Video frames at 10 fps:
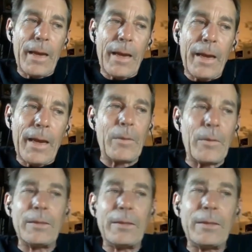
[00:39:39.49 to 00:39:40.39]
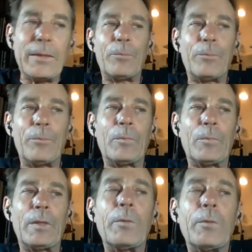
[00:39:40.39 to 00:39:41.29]
and and yet you
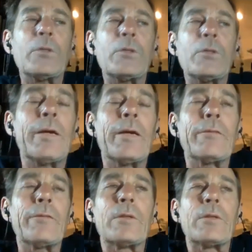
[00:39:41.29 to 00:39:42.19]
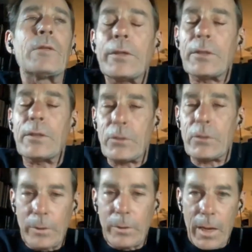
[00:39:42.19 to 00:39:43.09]
know we do we have to look at this and
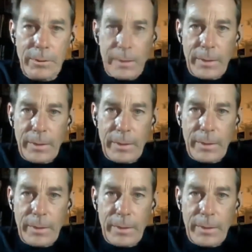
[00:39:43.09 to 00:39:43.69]
realize that